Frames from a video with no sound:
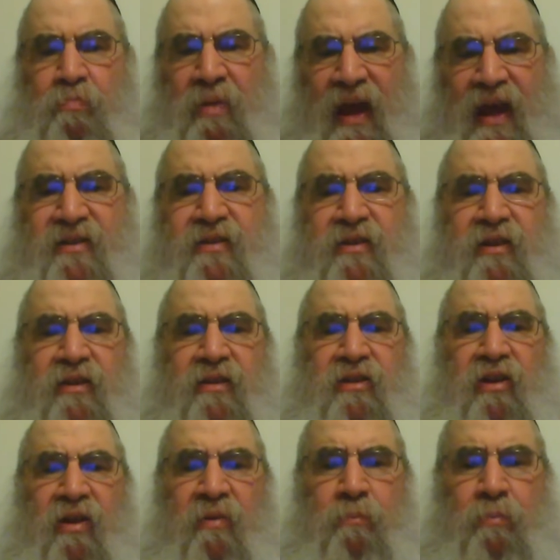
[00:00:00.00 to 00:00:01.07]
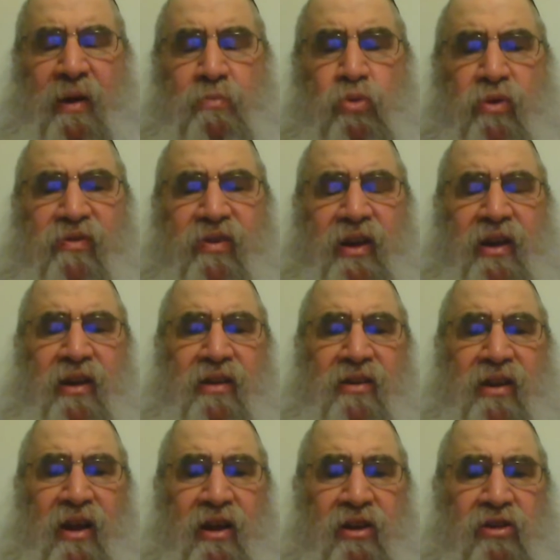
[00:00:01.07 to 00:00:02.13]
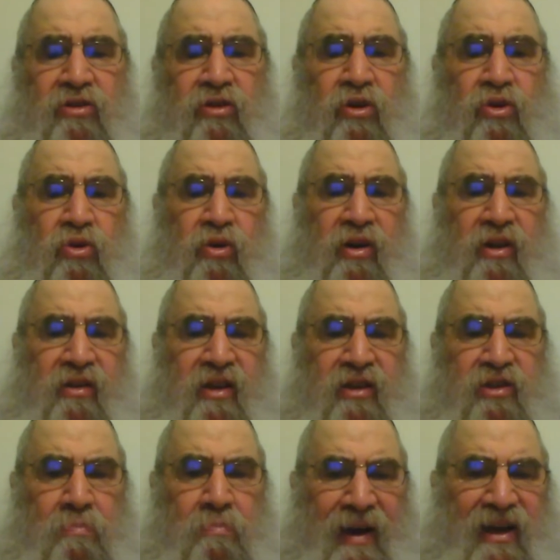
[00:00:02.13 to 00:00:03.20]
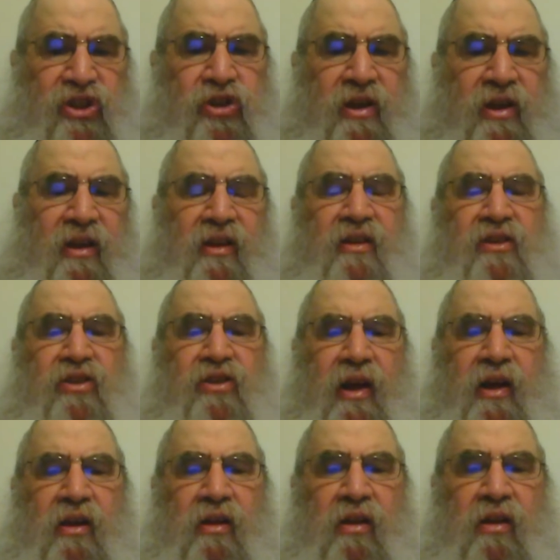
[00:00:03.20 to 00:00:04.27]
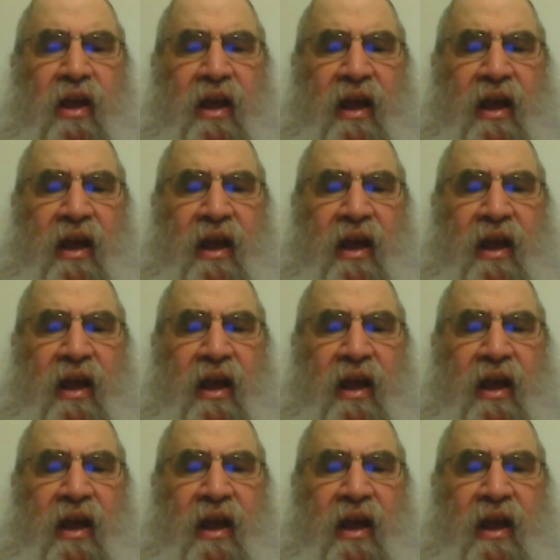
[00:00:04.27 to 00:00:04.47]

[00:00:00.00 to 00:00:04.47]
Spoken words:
mesit, by moving it, is l'chura, there's mashke in this echel,